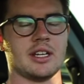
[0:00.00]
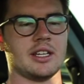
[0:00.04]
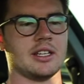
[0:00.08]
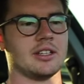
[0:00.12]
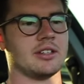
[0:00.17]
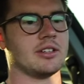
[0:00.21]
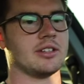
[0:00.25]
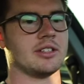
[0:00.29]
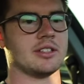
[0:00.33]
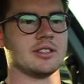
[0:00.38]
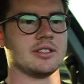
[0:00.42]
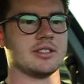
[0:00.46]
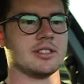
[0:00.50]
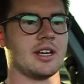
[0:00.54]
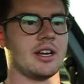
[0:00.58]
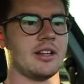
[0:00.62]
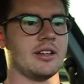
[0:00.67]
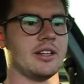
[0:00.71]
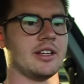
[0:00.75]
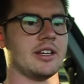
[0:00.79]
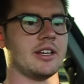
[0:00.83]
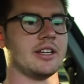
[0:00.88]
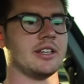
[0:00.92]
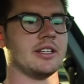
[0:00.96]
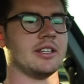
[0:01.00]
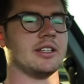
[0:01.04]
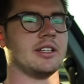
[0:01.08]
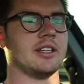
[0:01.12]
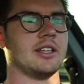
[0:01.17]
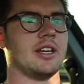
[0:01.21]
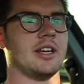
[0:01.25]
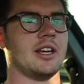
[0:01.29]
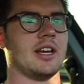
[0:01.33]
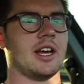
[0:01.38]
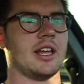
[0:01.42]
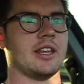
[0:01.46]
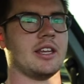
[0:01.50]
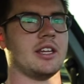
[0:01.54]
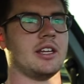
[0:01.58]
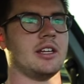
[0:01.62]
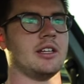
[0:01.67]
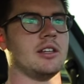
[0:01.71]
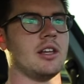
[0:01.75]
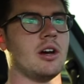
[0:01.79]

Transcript: and he couldn't sell it, and then he